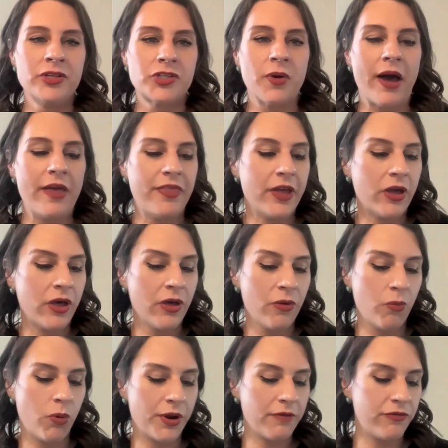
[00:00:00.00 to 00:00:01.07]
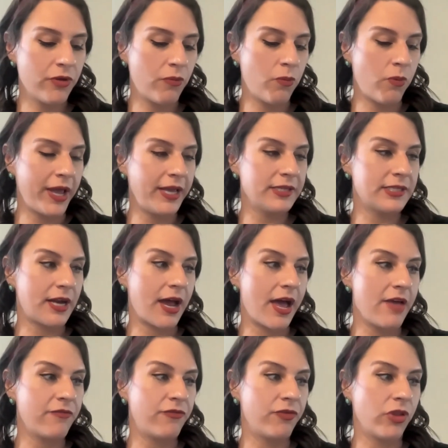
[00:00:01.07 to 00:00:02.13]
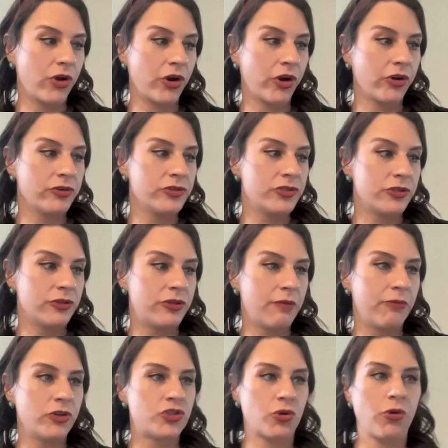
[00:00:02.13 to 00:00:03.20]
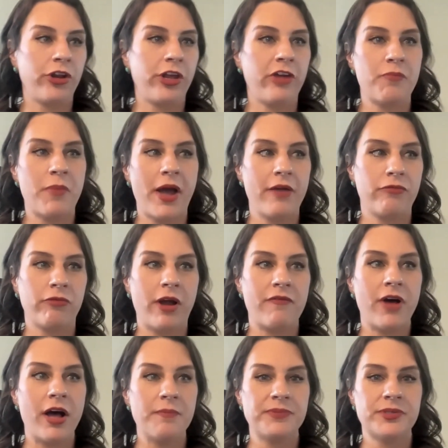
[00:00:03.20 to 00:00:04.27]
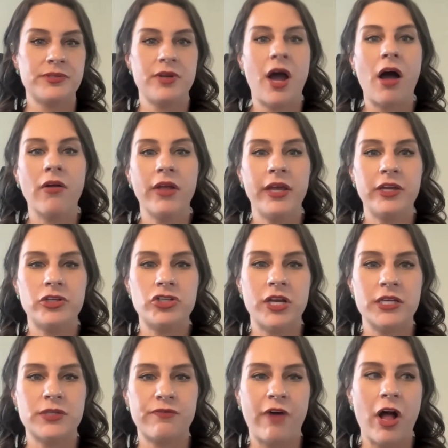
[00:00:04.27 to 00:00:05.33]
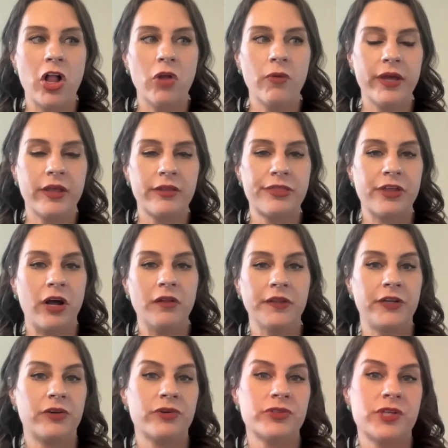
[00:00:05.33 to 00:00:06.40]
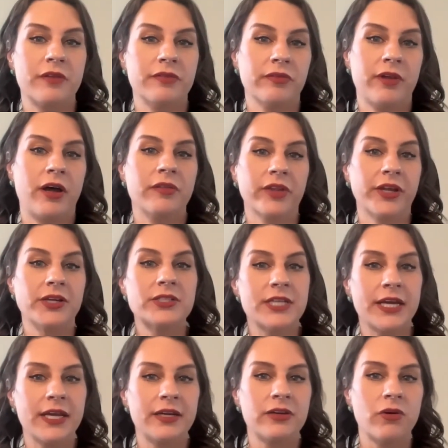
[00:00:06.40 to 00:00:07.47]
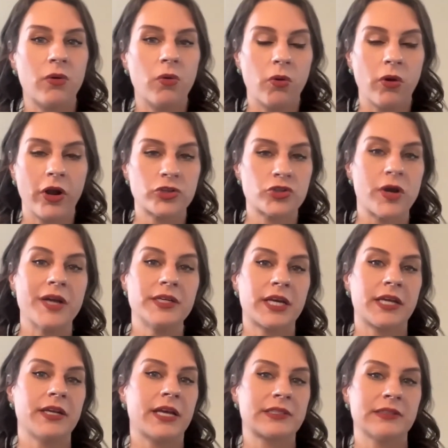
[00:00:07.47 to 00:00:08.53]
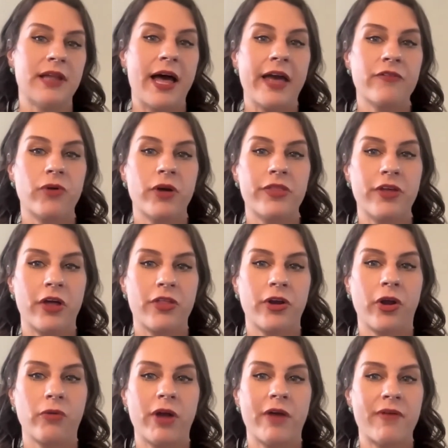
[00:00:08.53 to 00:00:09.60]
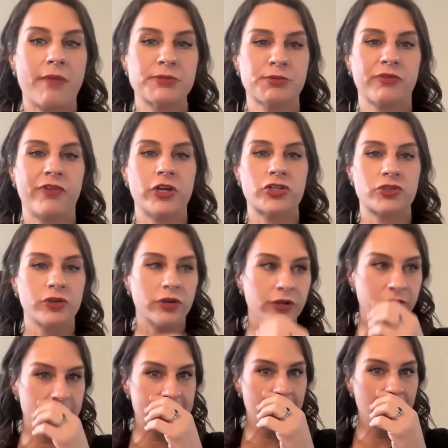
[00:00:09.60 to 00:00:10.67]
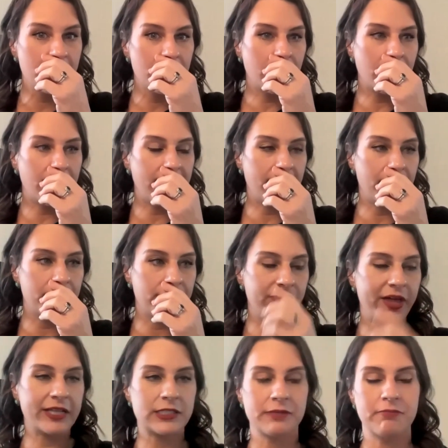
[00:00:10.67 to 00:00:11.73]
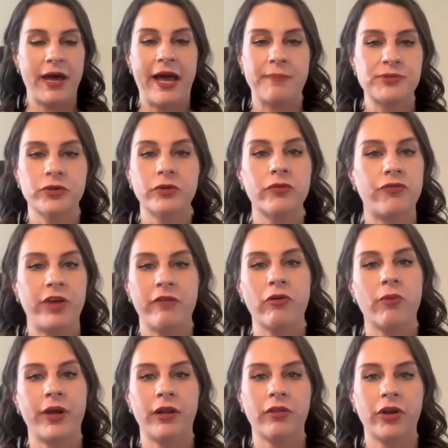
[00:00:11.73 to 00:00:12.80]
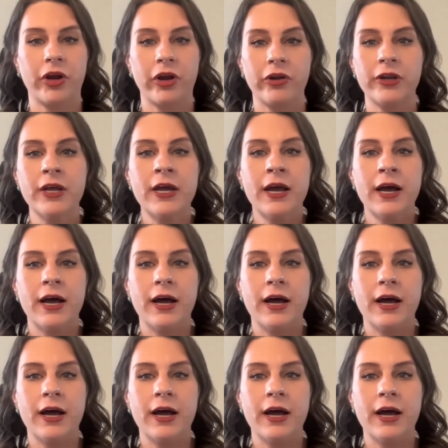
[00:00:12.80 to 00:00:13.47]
So I think one of the ways that I've learned the majority of my RevOps knowledge is following thought leaders on LinkedIn or trying to connect live with other RevOps professionals. That's my absolute favorite way to learn.